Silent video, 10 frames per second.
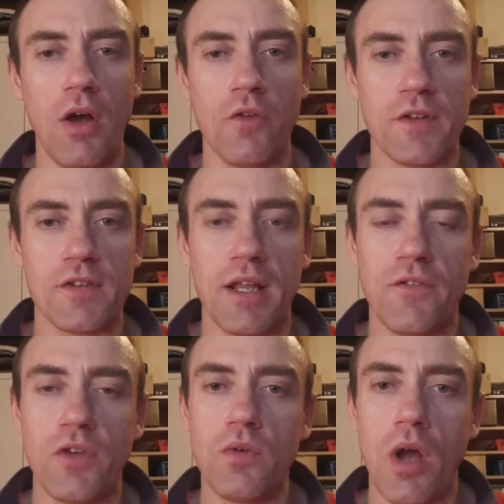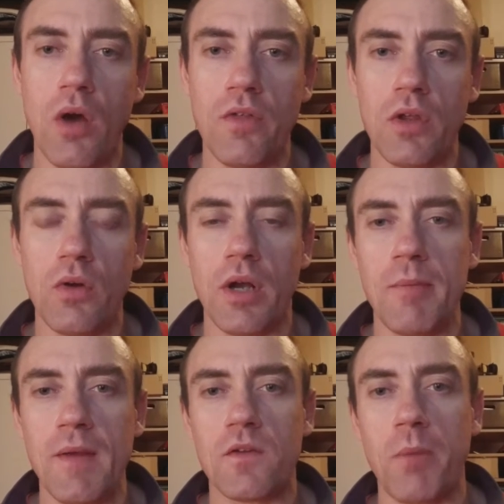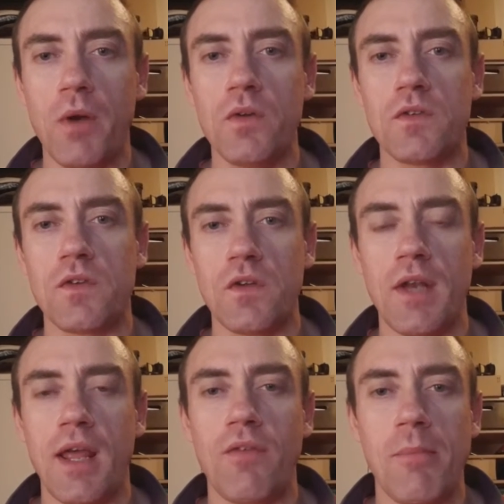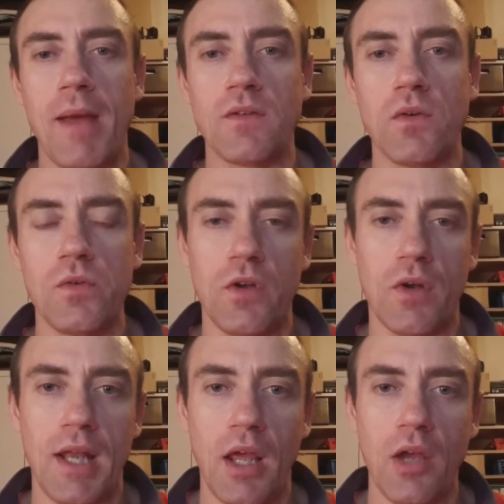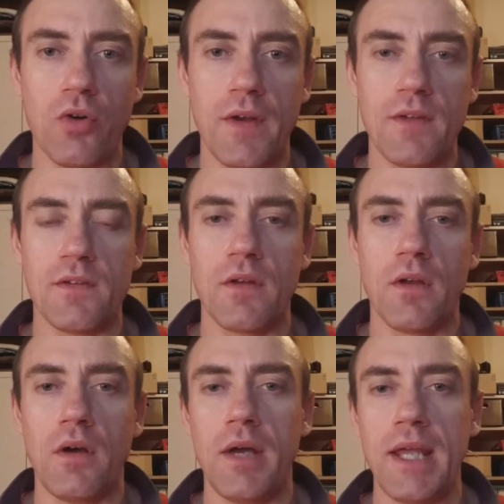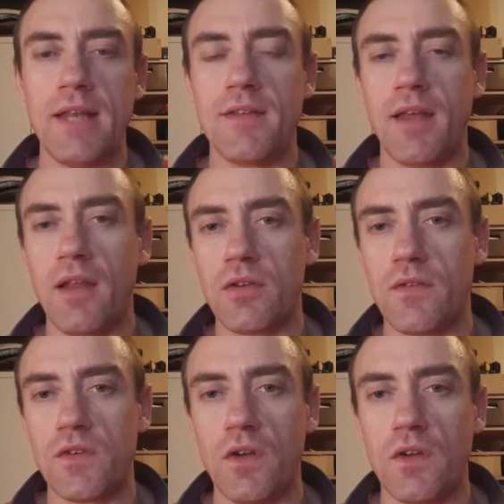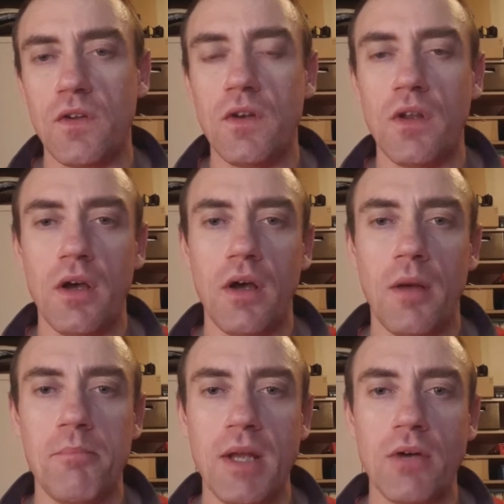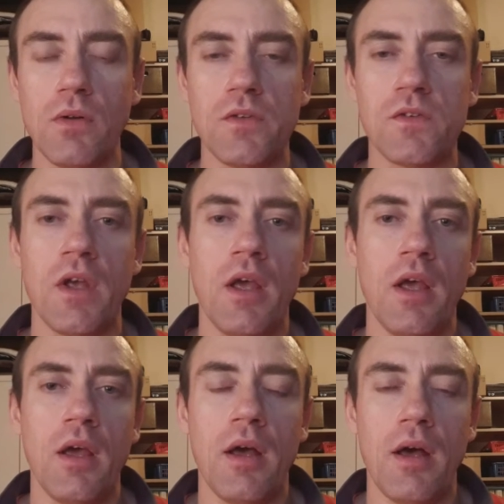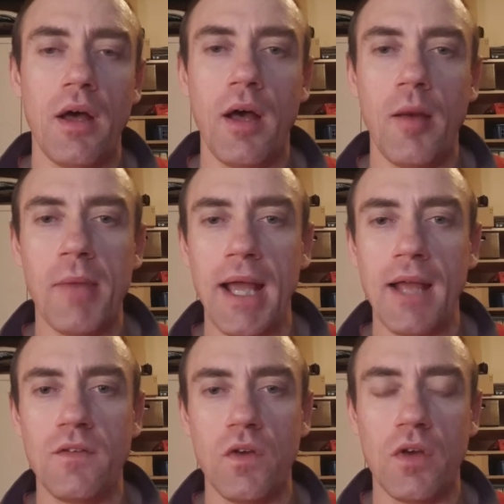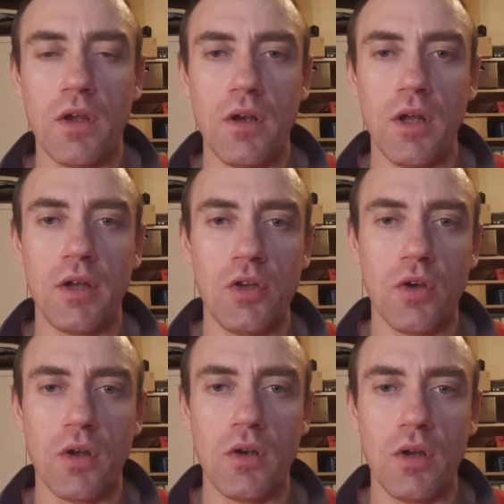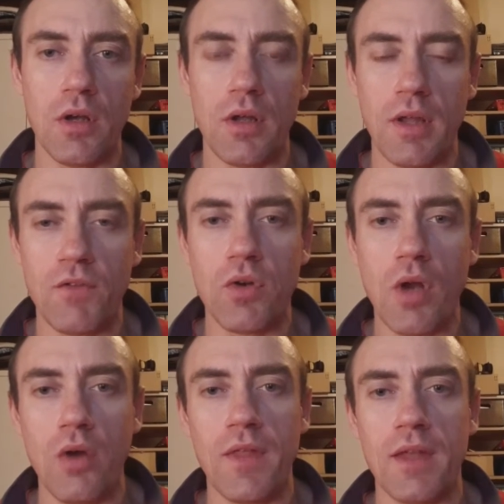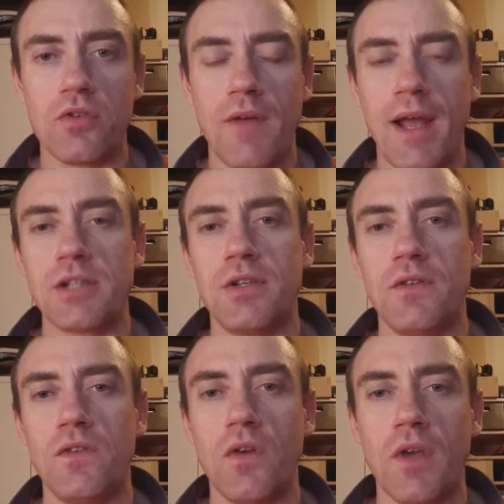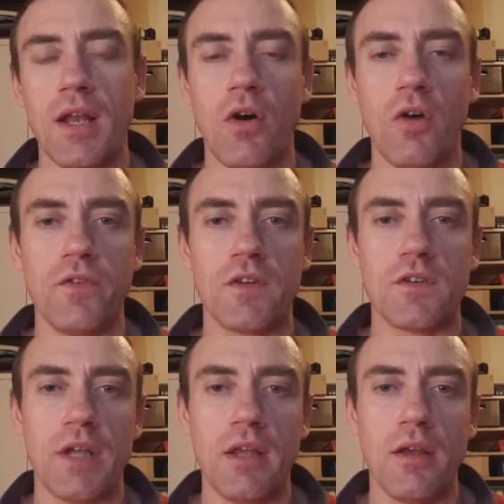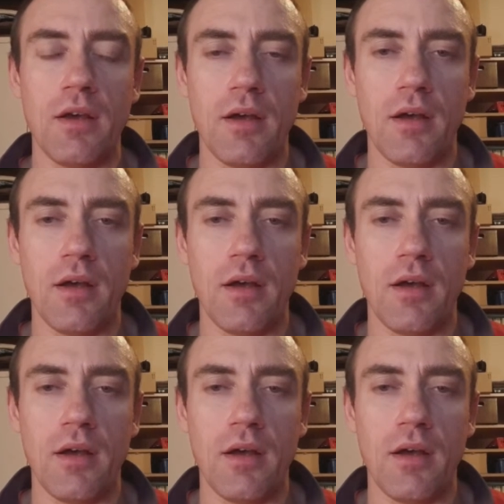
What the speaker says: Obviously, if you know that you're going to be exposed to certain heavy metals, you can increase intakes of certain minerals. If you know the interactions, you can obviously